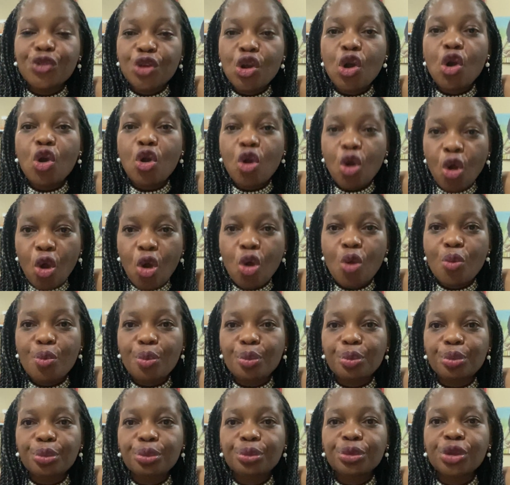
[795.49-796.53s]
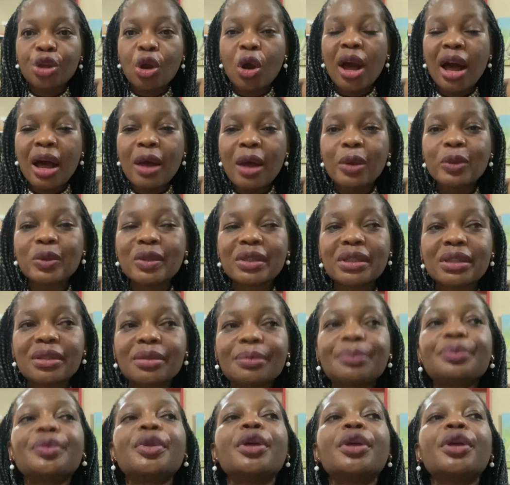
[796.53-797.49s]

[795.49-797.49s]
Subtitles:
your home, your house,